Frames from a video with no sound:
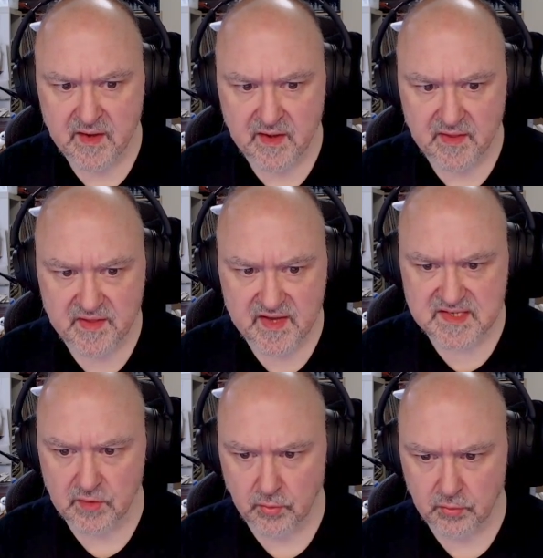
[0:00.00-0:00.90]

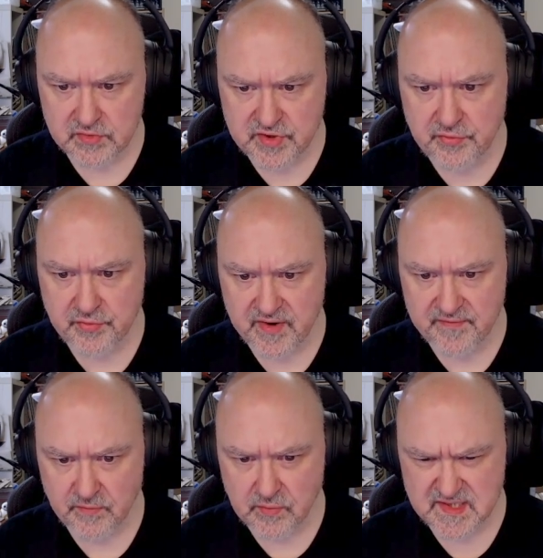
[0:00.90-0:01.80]
These are all two, three,
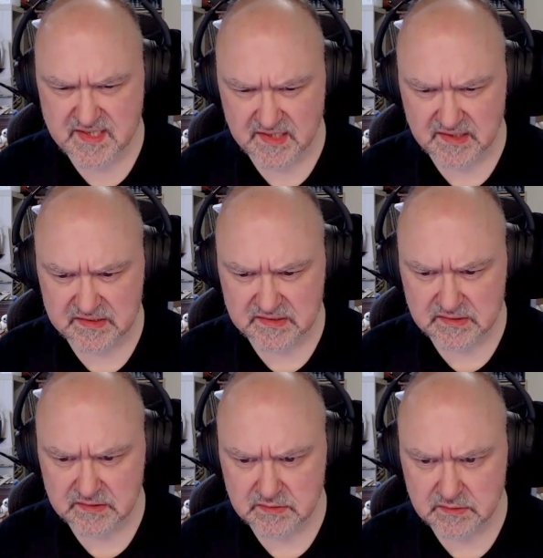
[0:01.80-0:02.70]
four,
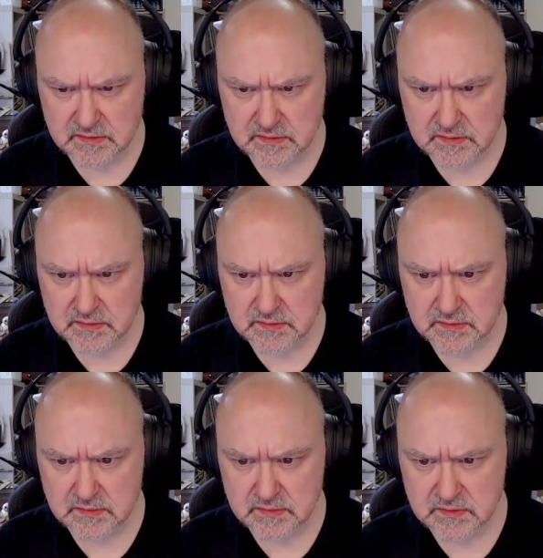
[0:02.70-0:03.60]
six.
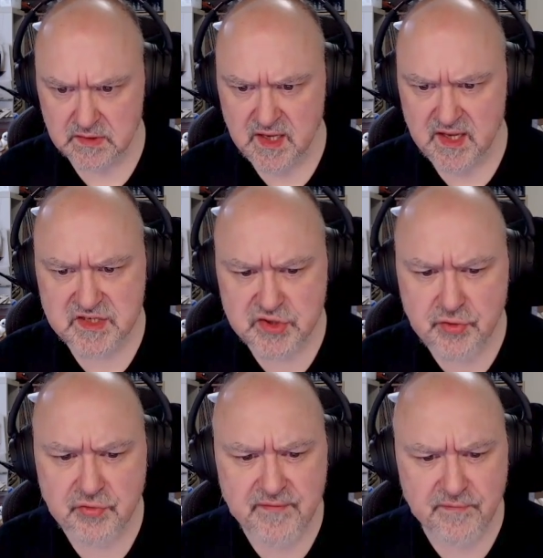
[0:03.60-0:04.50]
There's
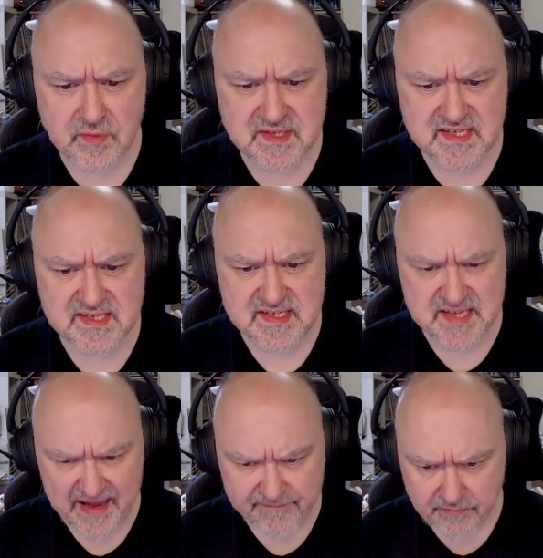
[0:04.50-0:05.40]
two, three, four,
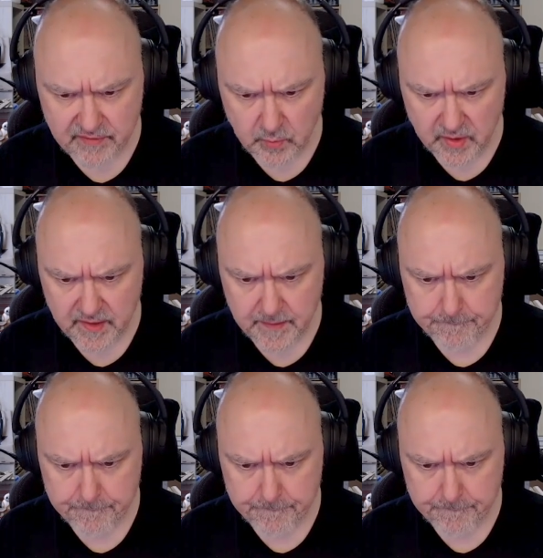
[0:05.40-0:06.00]
sixes everywhere.